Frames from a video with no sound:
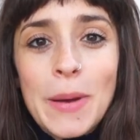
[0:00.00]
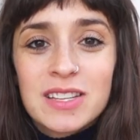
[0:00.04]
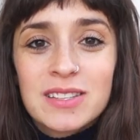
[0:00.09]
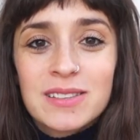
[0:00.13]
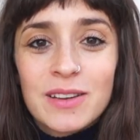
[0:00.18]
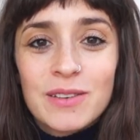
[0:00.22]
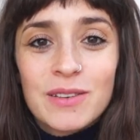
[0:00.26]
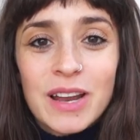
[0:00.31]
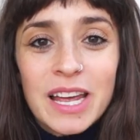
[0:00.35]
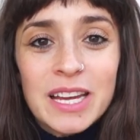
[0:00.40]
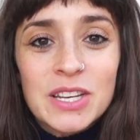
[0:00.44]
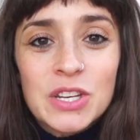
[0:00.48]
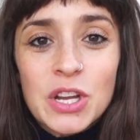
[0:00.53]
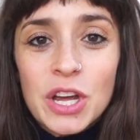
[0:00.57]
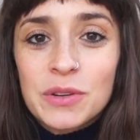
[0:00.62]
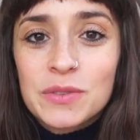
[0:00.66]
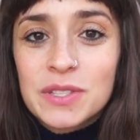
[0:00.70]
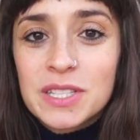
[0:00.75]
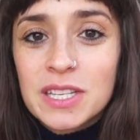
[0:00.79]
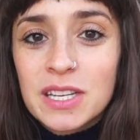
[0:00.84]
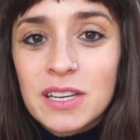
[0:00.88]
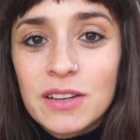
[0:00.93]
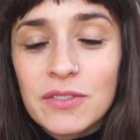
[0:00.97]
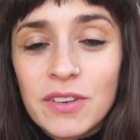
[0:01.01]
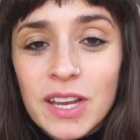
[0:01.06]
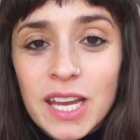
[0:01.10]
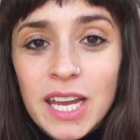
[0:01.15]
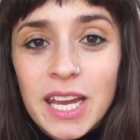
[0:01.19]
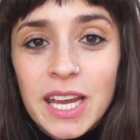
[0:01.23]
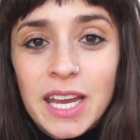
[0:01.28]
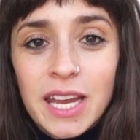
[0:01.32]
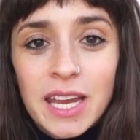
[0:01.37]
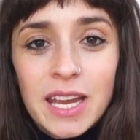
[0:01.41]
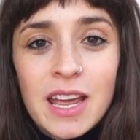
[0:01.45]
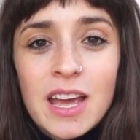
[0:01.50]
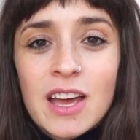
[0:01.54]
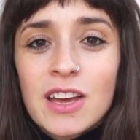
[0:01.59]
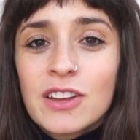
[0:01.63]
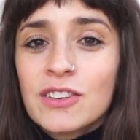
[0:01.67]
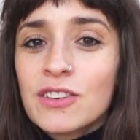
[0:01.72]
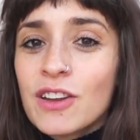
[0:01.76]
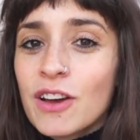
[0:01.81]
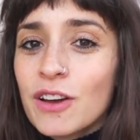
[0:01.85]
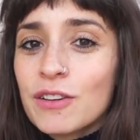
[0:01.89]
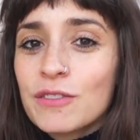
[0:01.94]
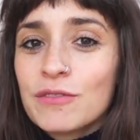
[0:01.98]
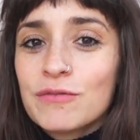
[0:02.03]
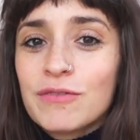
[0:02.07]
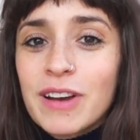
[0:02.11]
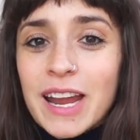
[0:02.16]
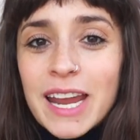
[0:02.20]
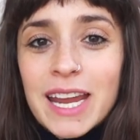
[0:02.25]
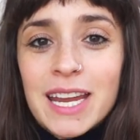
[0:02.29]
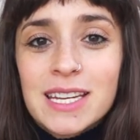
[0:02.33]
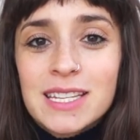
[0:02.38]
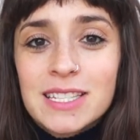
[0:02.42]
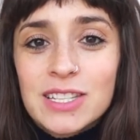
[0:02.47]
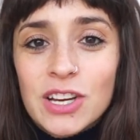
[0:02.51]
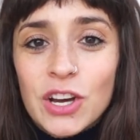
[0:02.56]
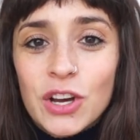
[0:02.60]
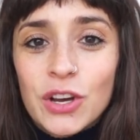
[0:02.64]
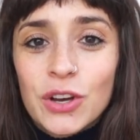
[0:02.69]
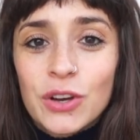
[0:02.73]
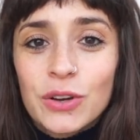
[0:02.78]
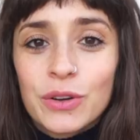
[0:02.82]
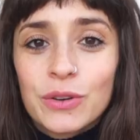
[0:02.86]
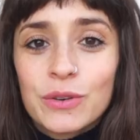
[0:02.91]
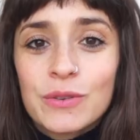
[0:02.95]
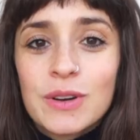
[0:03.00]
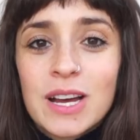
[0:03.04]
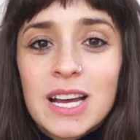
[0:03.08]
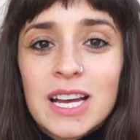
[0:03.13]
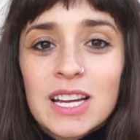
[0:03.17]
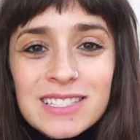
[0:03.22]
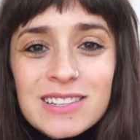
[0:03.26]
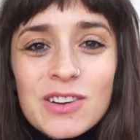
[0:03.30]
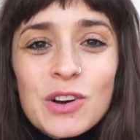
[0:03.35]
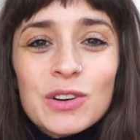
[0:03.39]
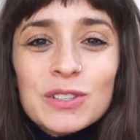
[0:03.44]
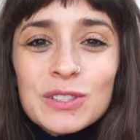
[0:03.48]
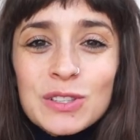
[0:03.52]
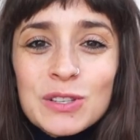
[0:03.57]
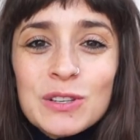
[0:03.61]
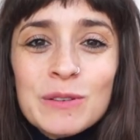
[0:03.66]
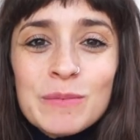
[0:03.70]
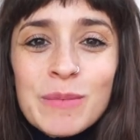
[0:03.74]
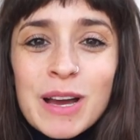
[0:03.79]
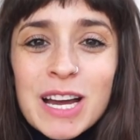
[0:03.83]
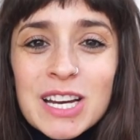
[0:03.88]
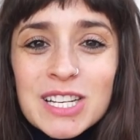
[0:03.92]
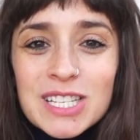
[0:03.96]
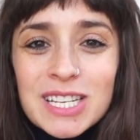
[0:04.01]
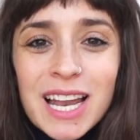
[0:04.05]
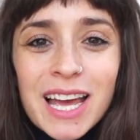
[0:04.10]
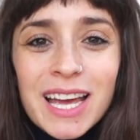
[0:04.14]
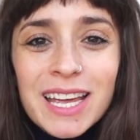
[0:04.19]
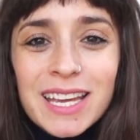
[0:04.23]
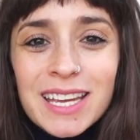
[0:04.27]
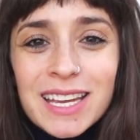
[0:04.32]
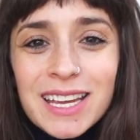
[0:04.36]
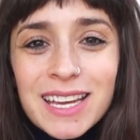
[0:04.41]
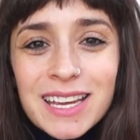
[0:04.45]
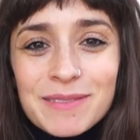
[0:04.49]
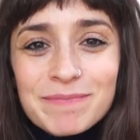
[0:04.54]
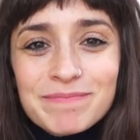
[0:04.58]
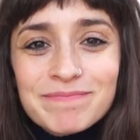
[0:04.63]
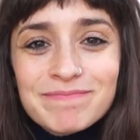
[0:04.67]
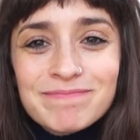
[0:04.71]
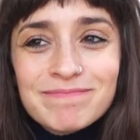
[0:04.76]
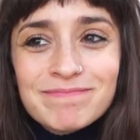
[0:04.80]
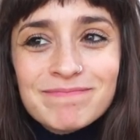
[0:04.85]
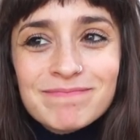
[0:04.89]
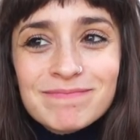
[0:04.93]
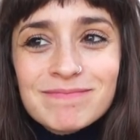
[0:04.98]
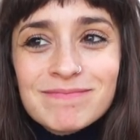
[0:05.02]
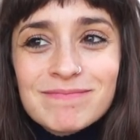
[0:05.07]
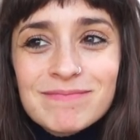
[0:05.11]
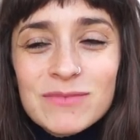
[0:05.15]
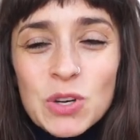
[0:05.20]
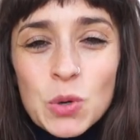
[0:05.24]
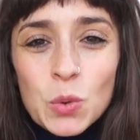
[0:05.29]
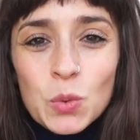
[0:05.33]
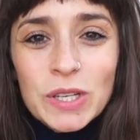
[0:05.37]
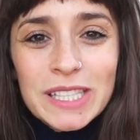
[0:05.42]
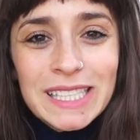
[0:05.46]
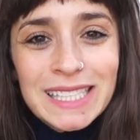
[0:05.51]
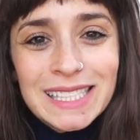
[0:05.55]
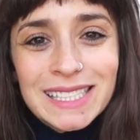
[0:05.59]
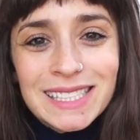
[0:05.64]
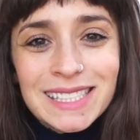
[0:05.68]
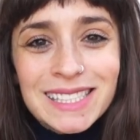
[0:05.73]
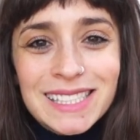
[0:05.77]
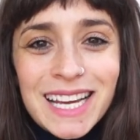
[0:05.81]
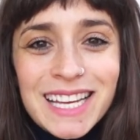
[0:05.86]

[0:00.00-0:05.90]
So like no T V, no radio, not too much like noise.